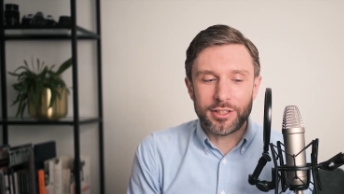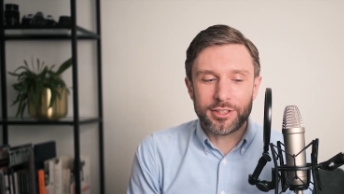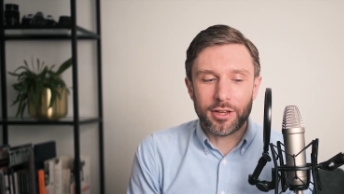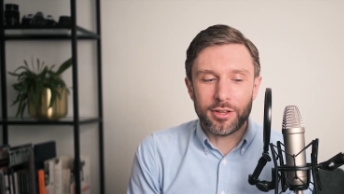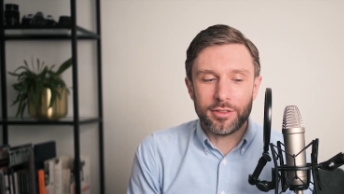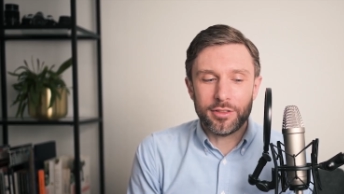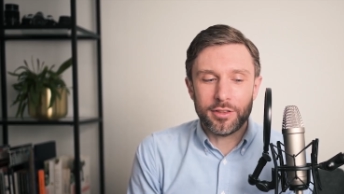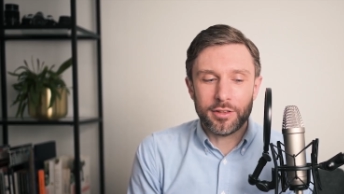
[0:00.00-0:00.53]

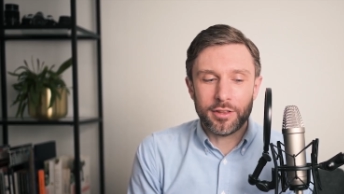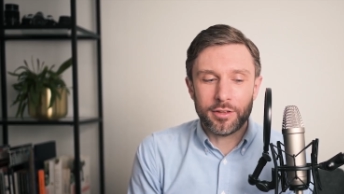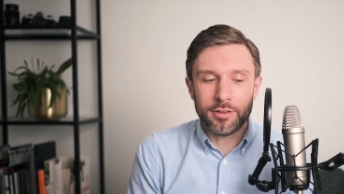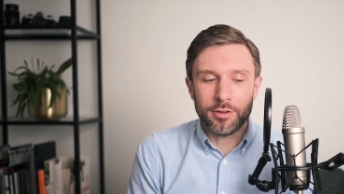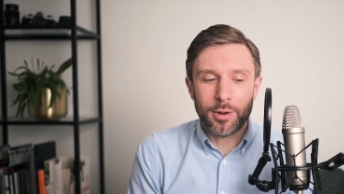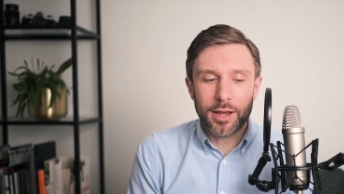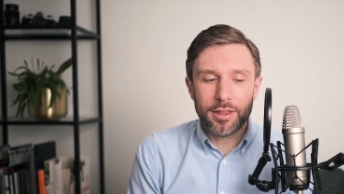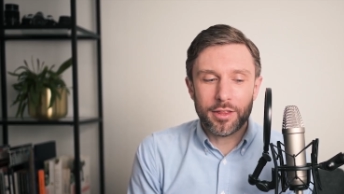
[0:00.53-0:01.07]
So the,
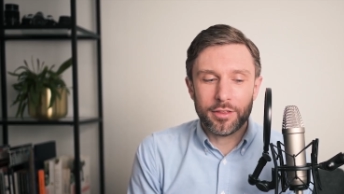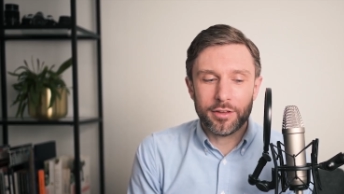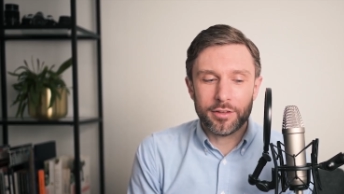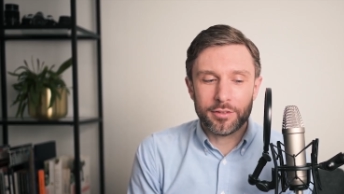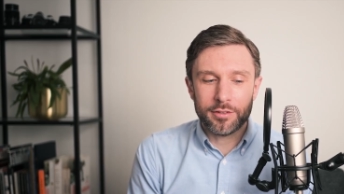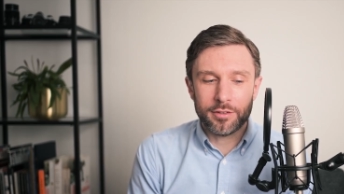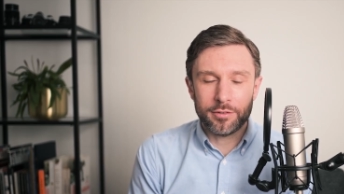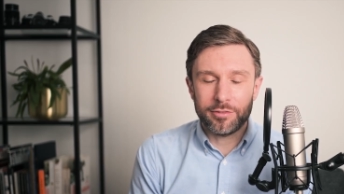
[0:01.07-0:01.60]
the way that
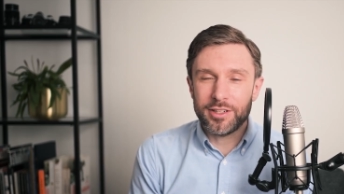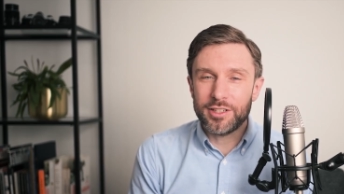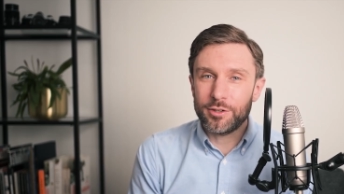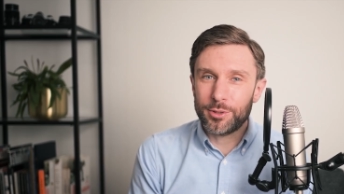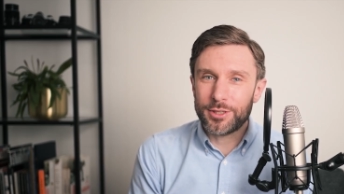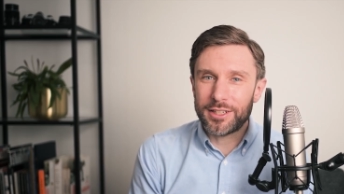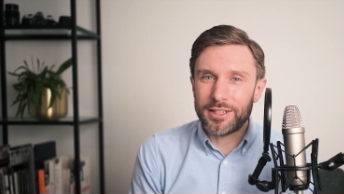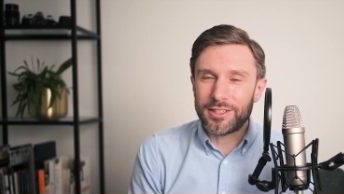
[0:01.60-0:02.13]
the, the reason
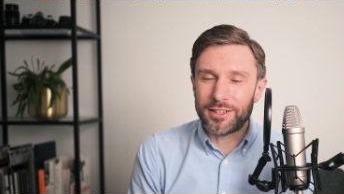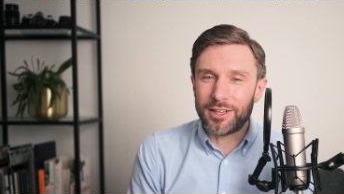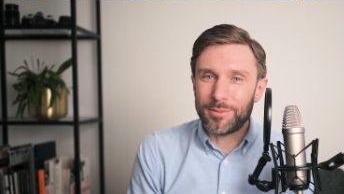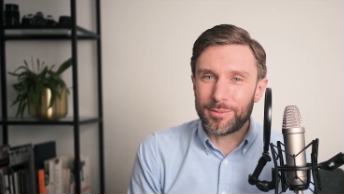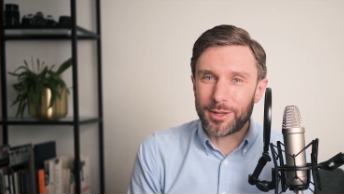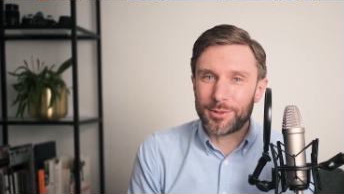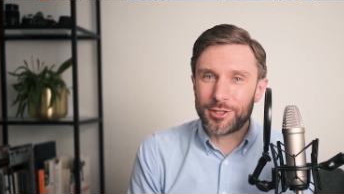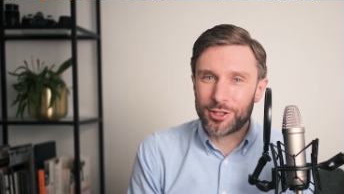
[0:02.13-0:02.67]
quercetin
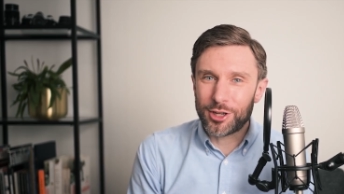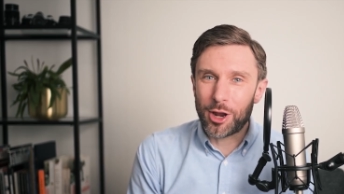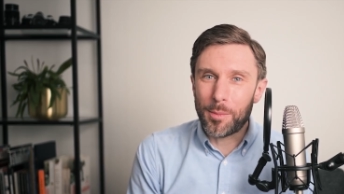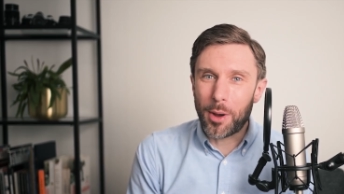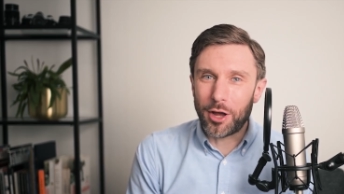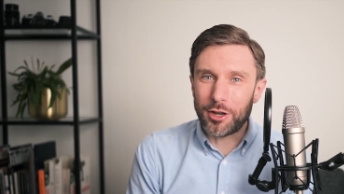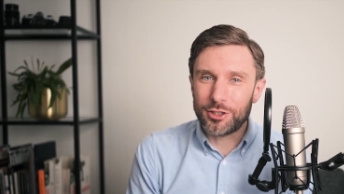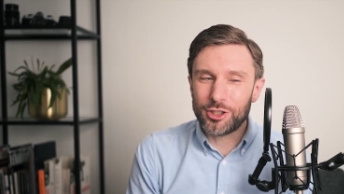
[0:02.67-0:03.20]
comes up so
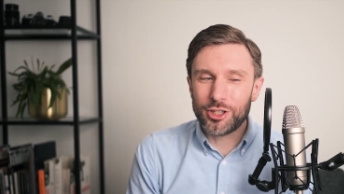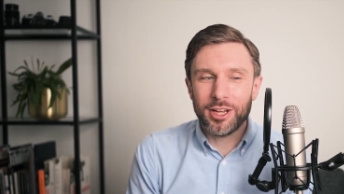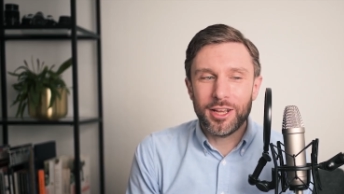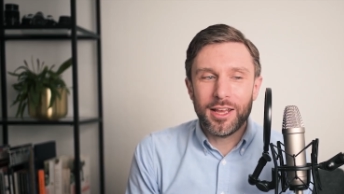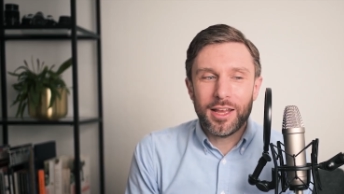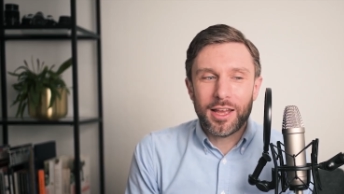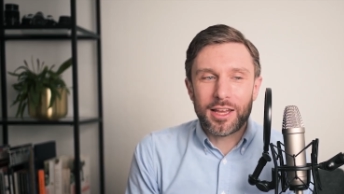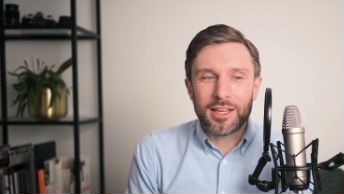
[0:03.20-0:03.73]
much
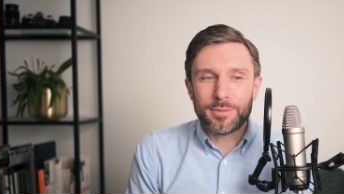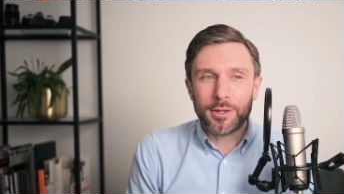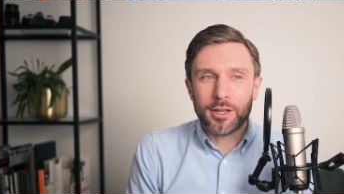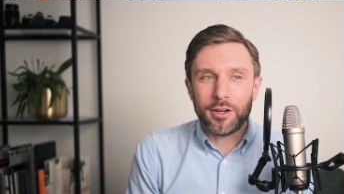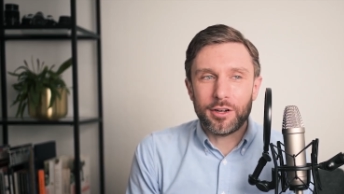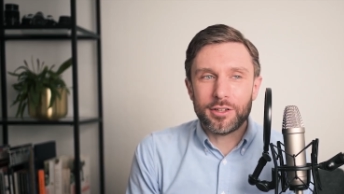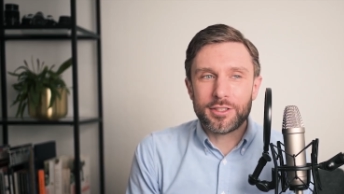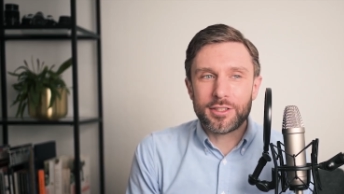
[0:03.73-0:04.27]
is
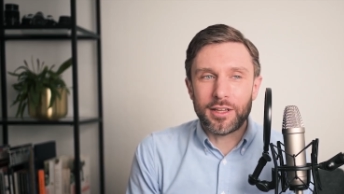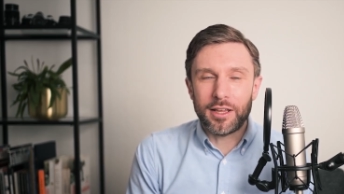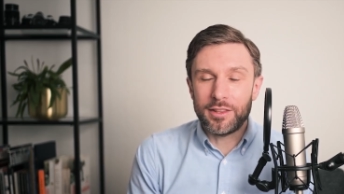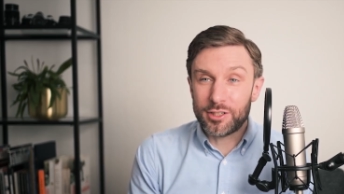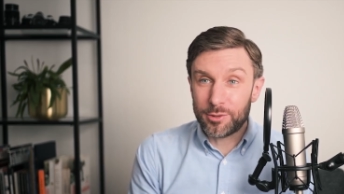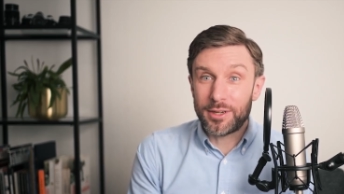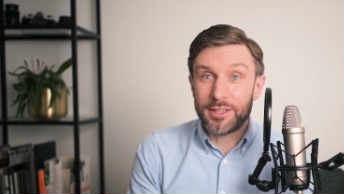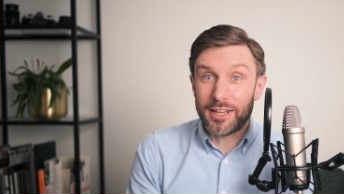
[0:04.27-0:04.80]
because in
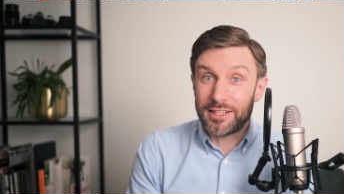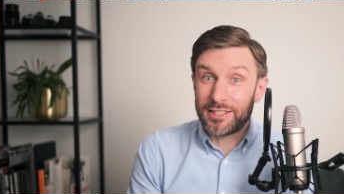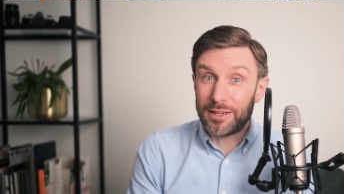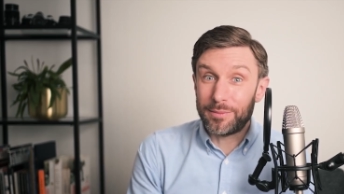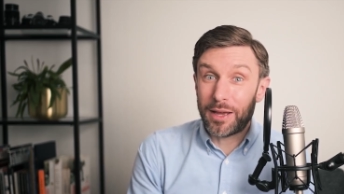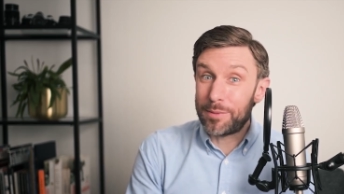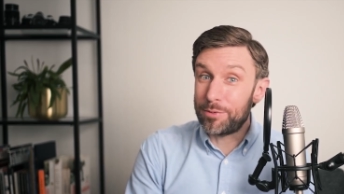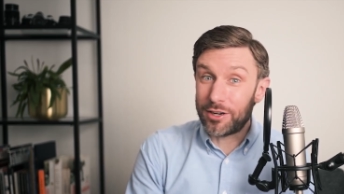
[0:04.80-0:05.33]
this twenty
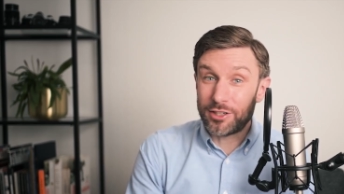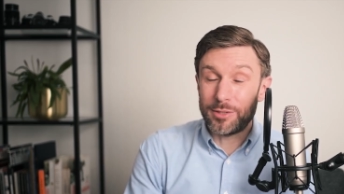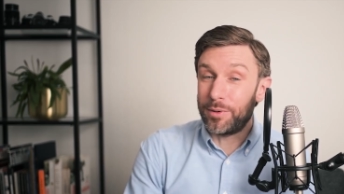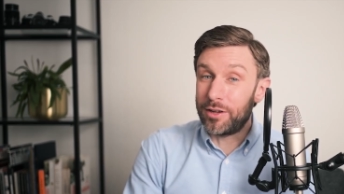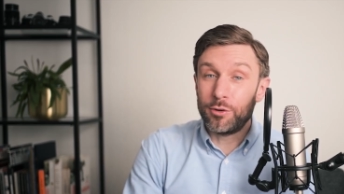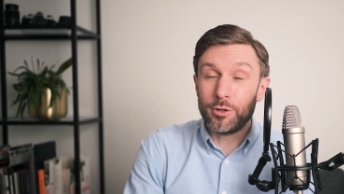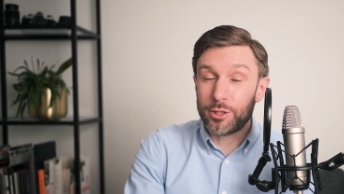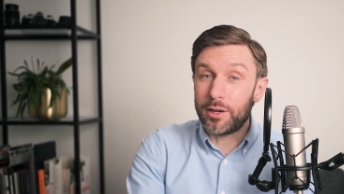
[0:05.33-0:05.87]
eighteen paper, actually,
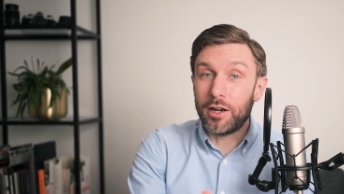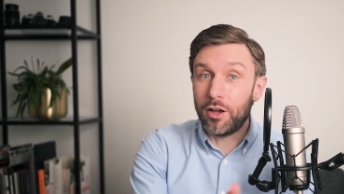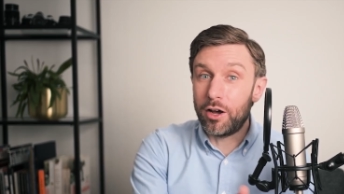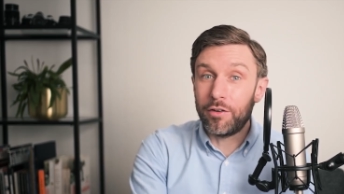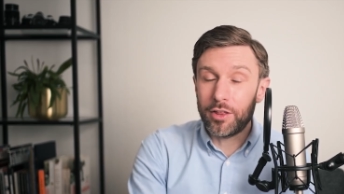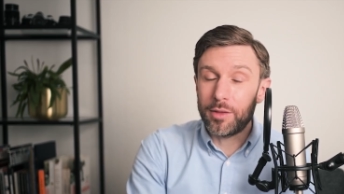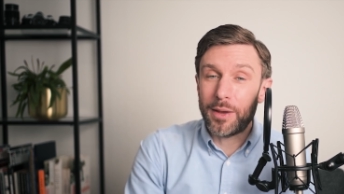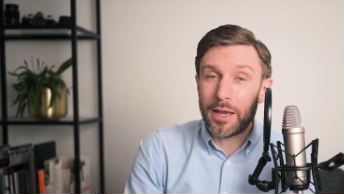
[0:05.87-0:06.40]
but also in a lot
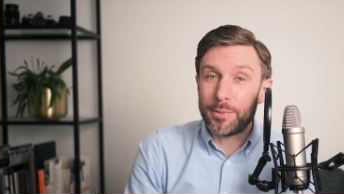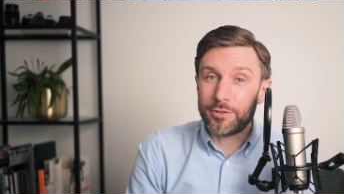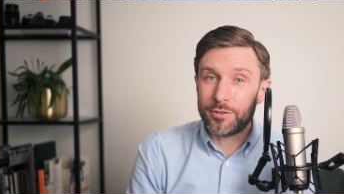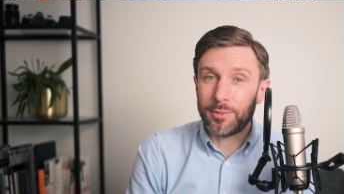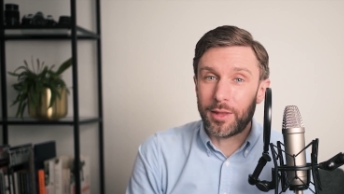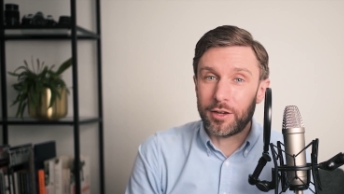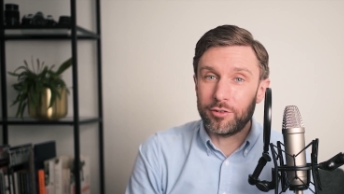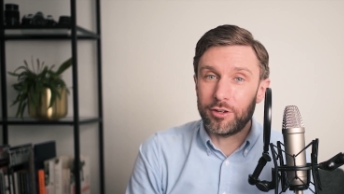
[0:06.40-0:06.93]
of other papers
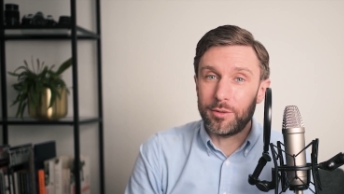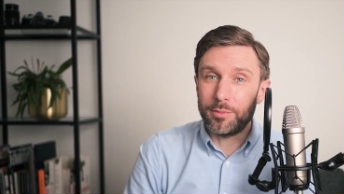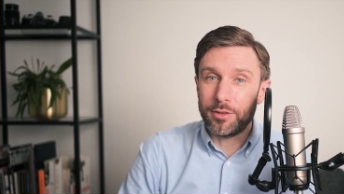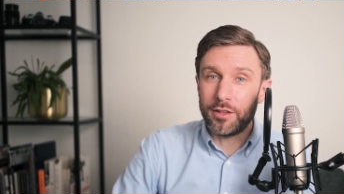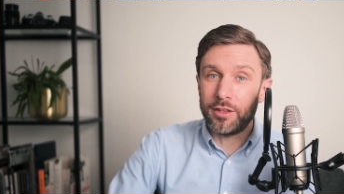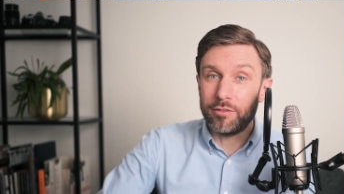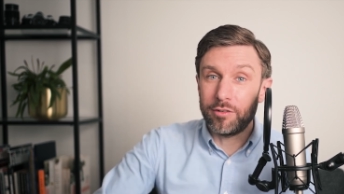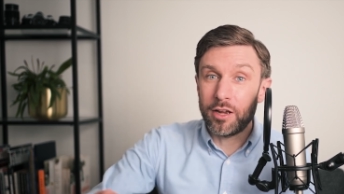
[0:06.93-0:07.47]
from that group,
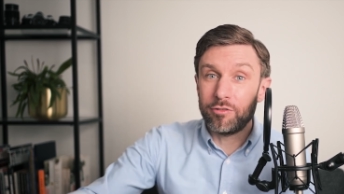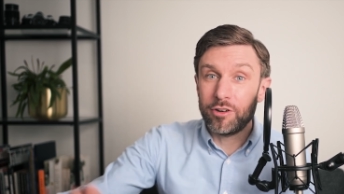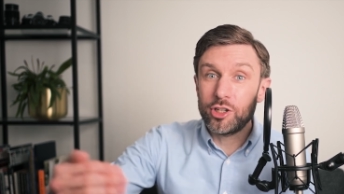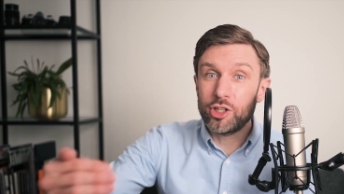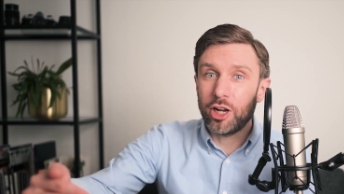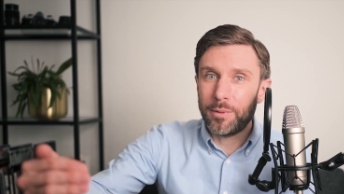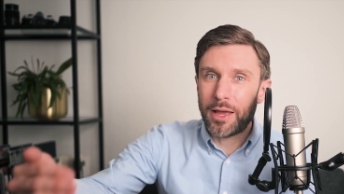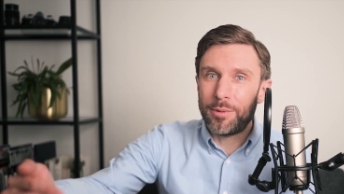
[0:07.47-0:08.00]
in the
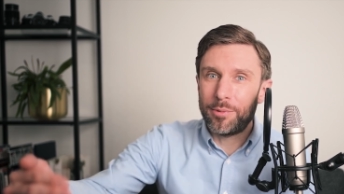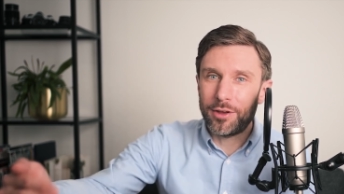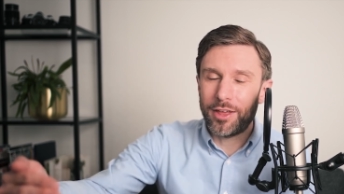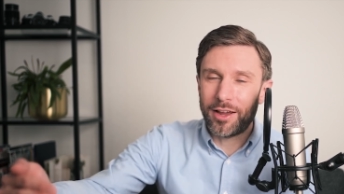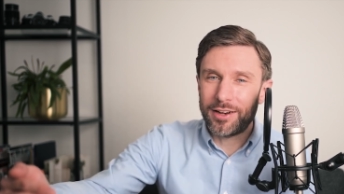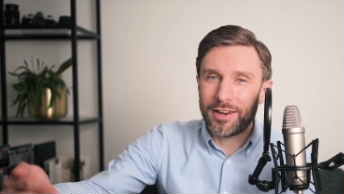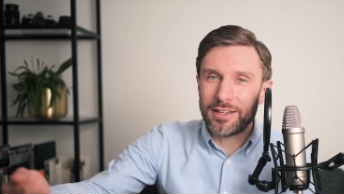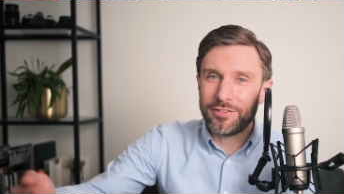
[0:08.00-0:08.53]
original paper where they
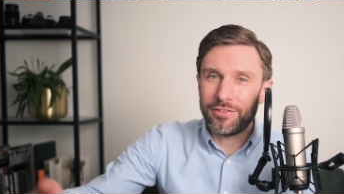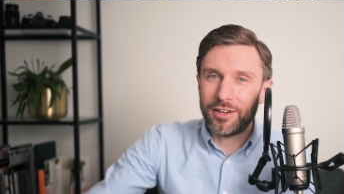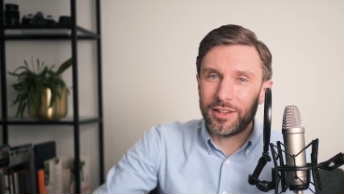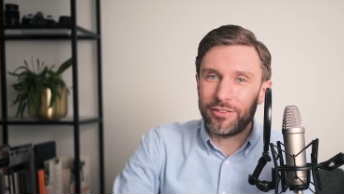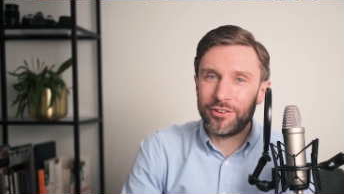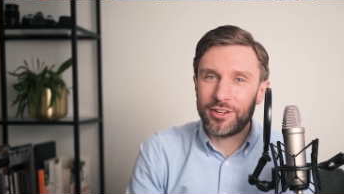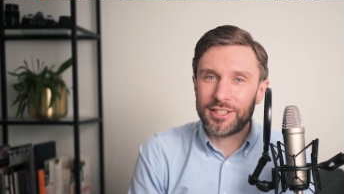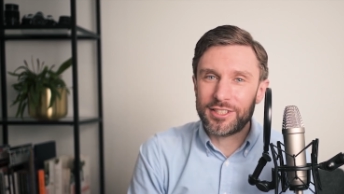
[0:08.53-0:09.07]
identified
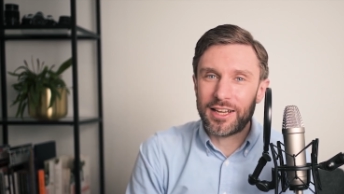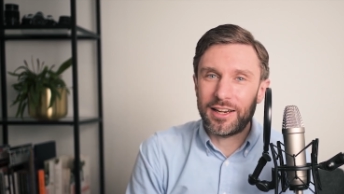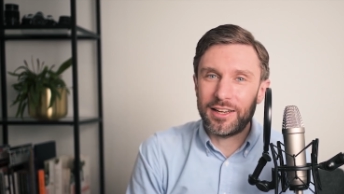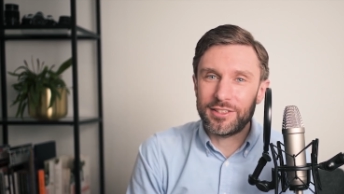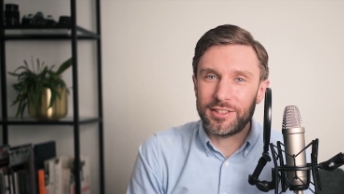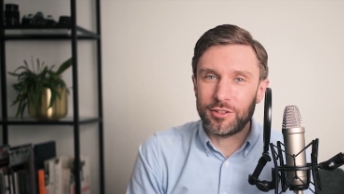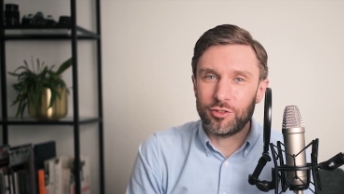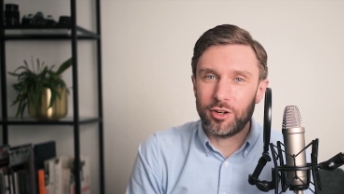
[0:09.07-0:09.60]
the first
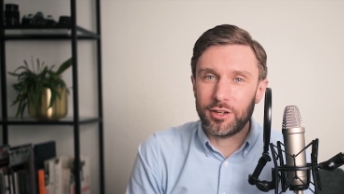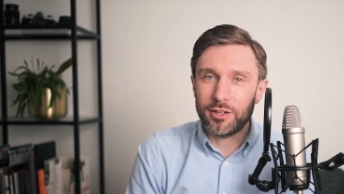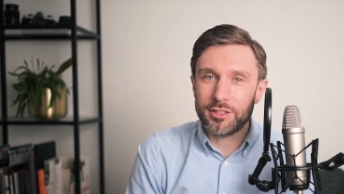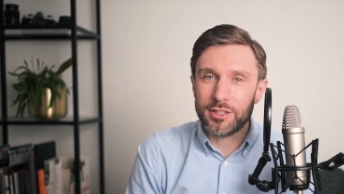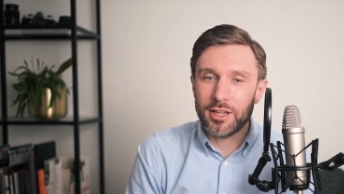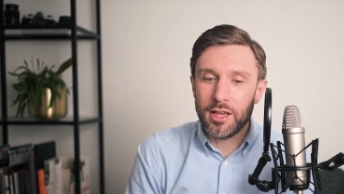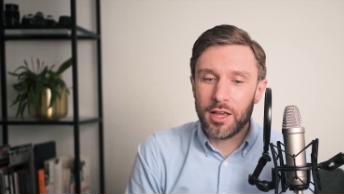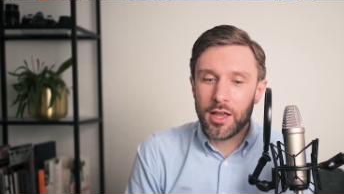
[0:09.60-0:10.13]
senolytic
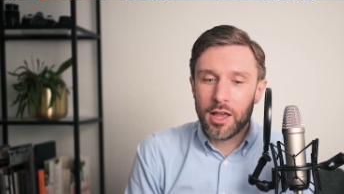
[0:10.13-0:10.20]
drugs,